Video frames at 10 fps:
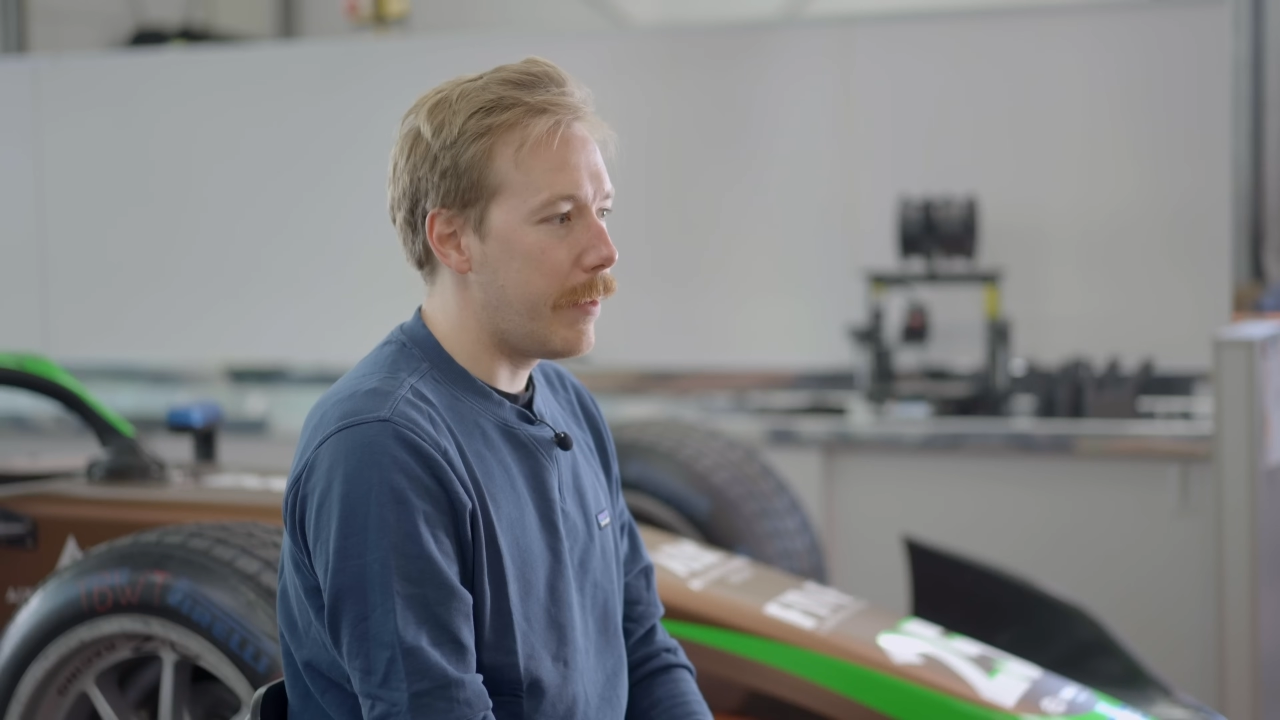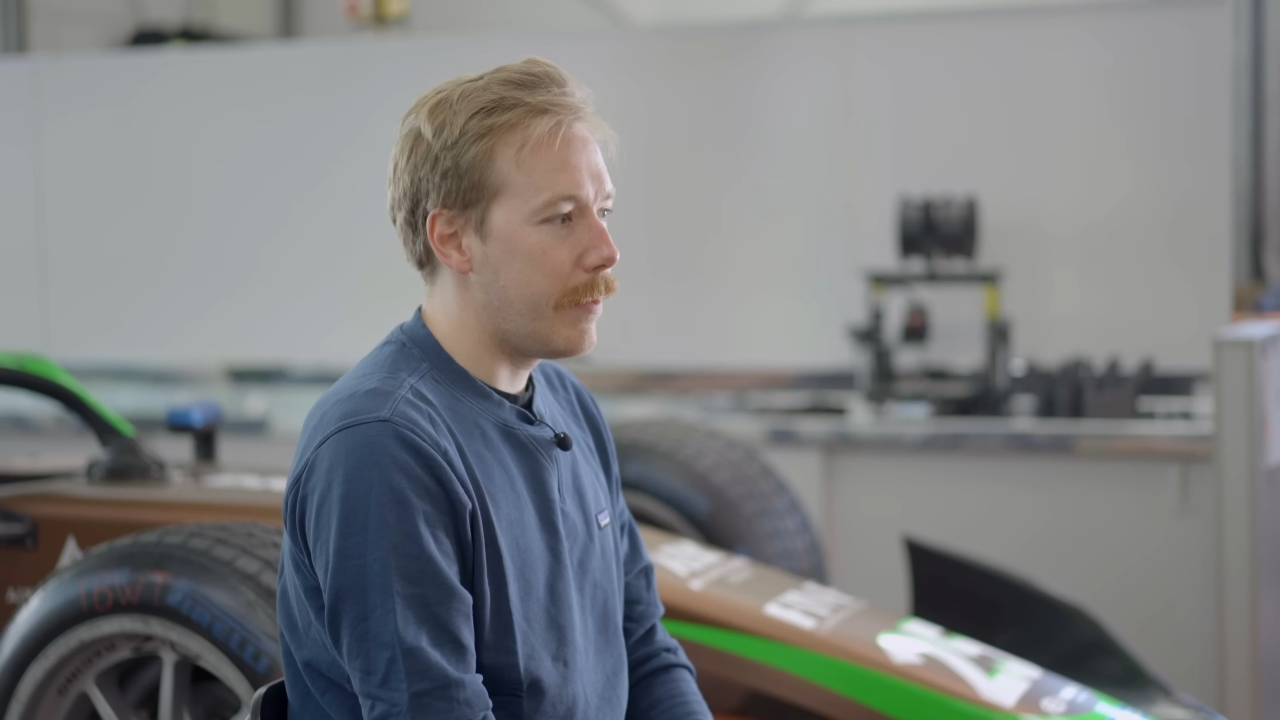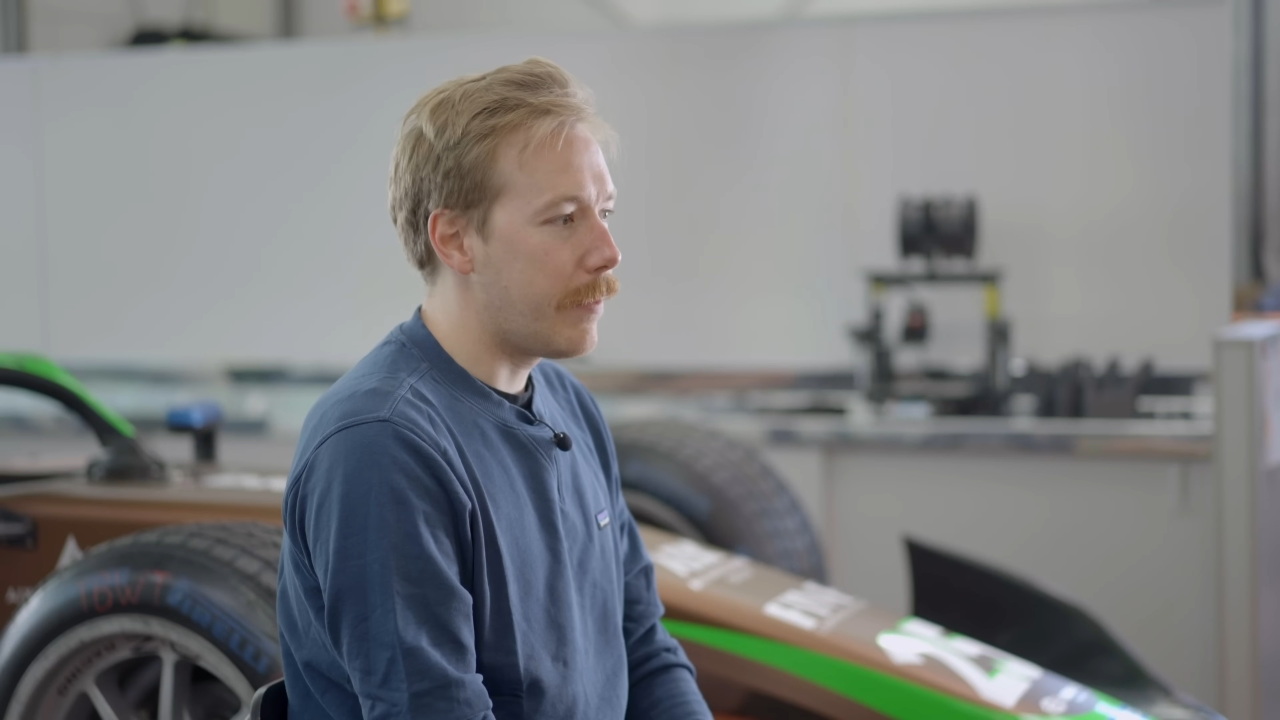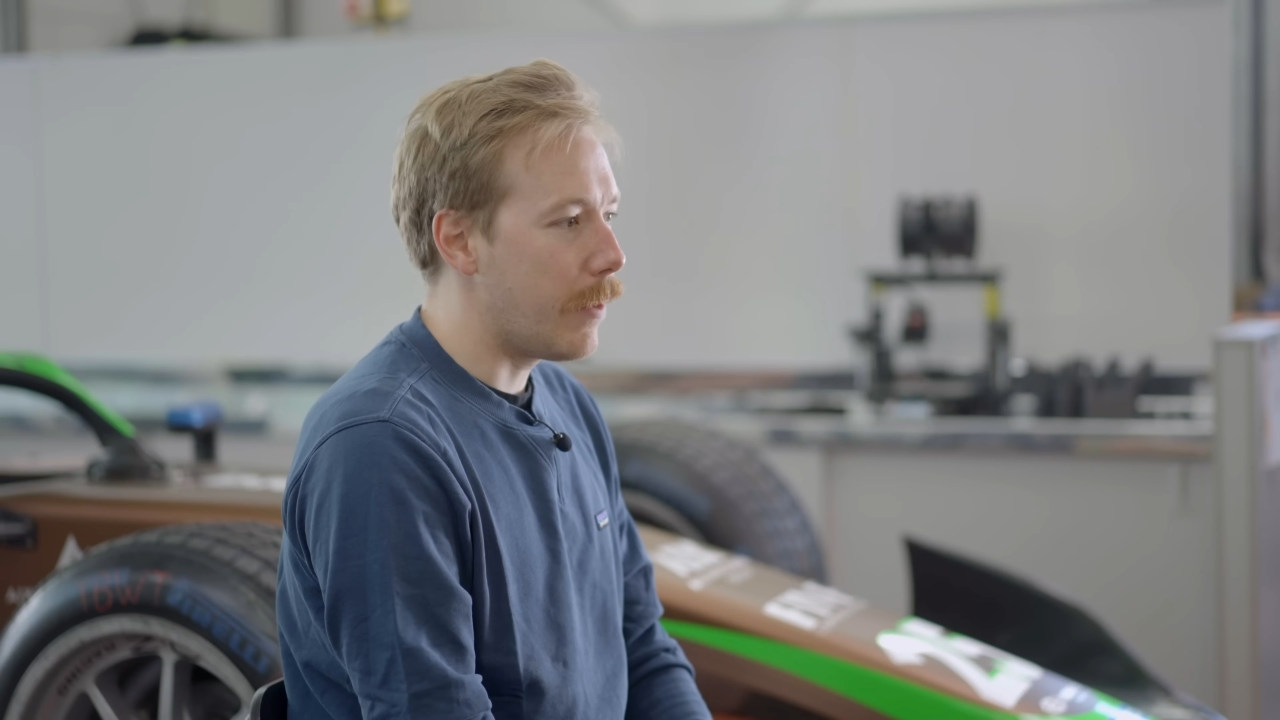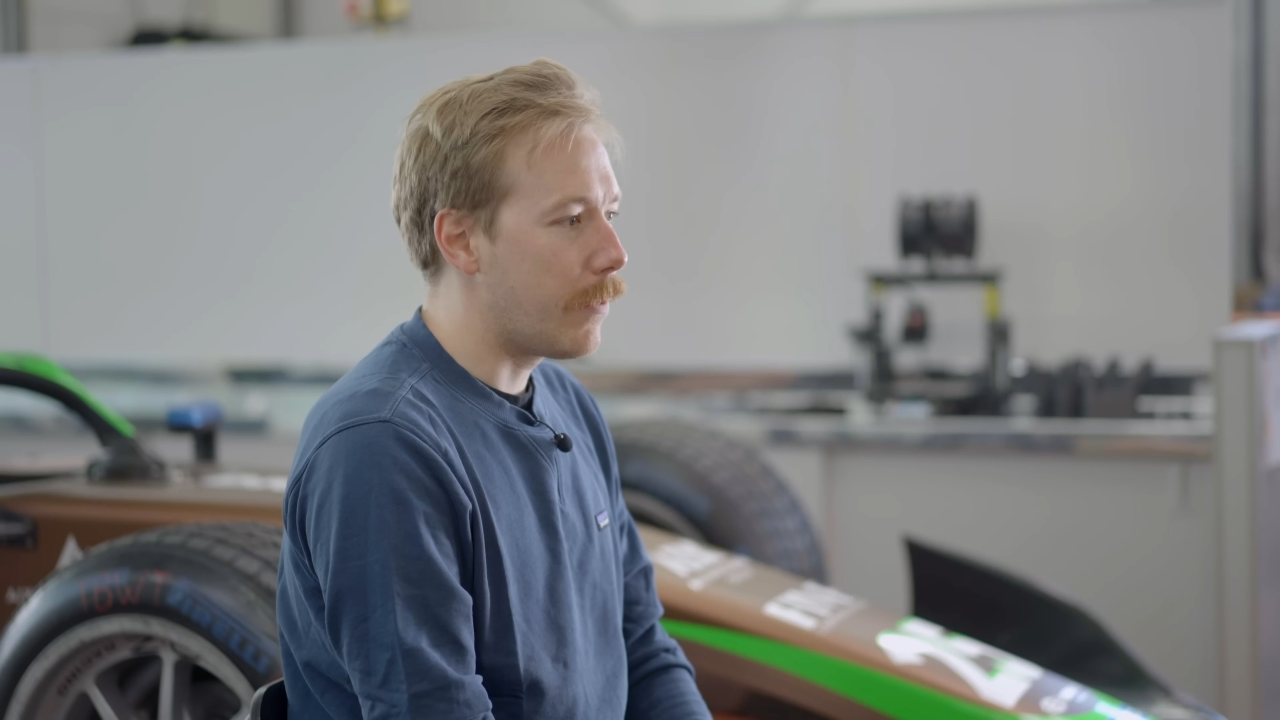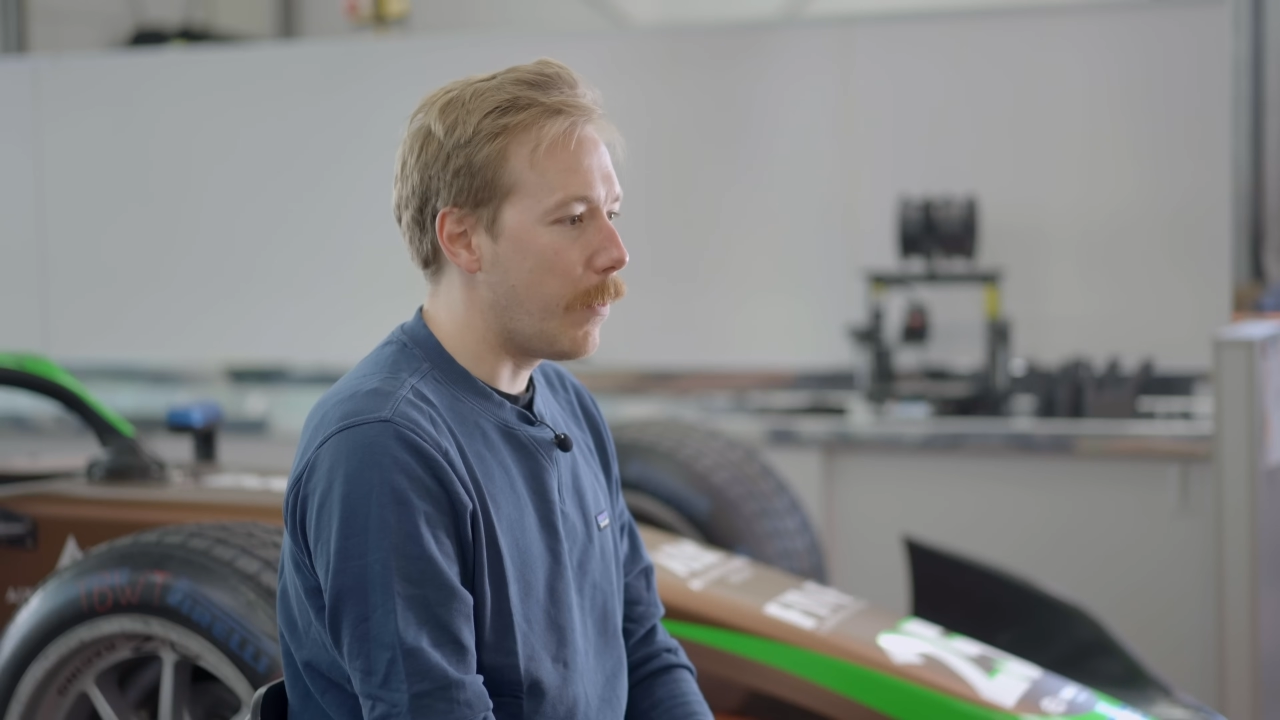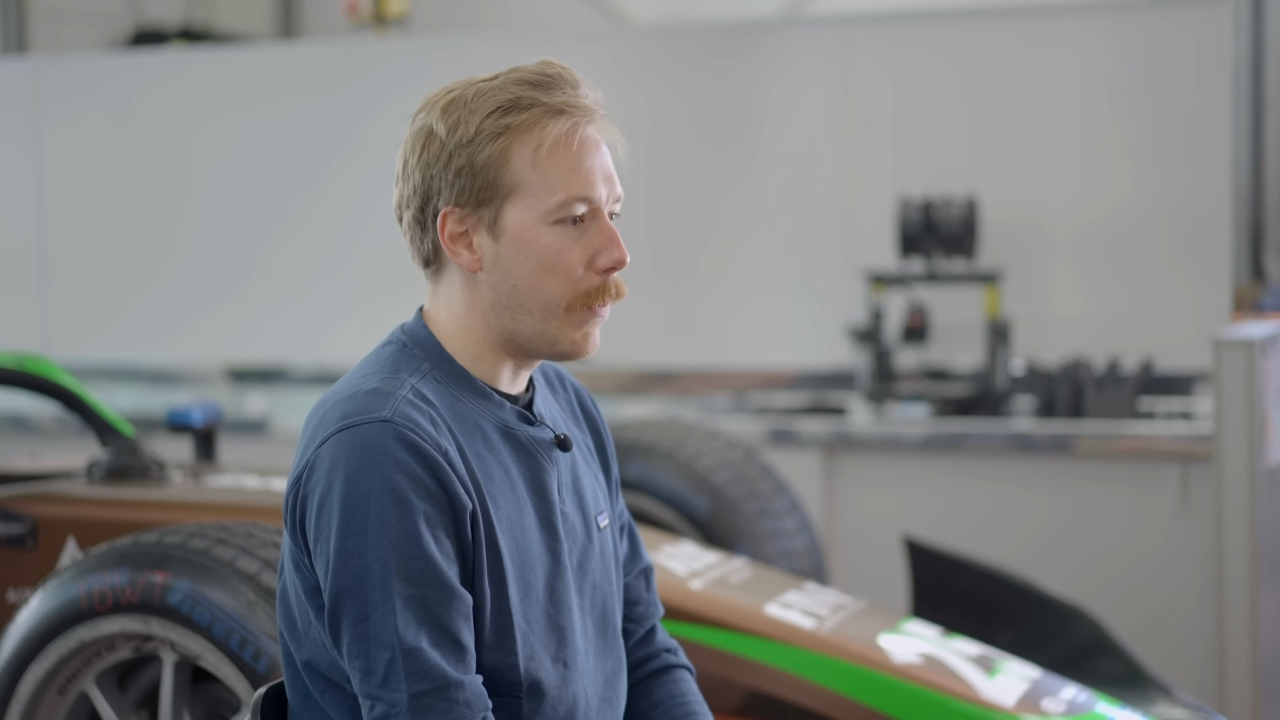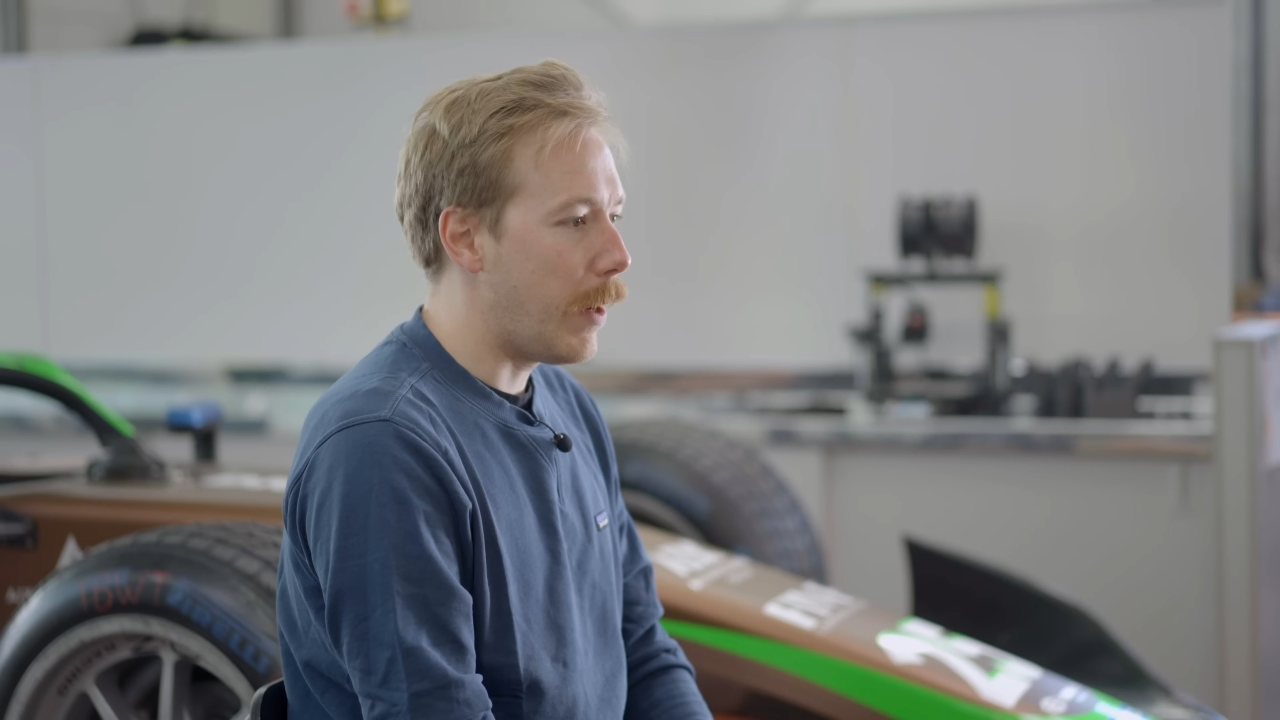designed some